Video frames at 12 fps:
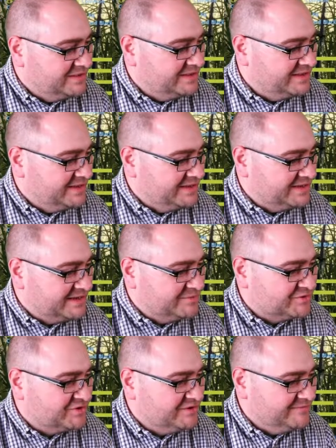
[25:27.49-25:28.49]
in-game
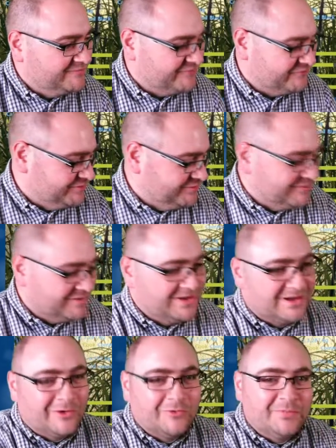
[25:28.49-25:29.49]
time for
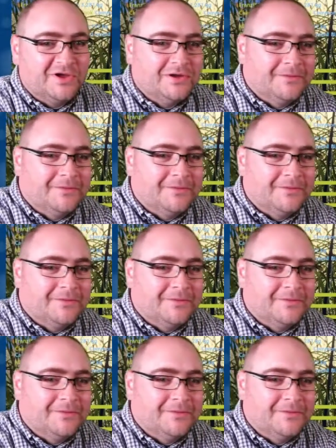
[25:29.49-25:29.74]
Oldberg.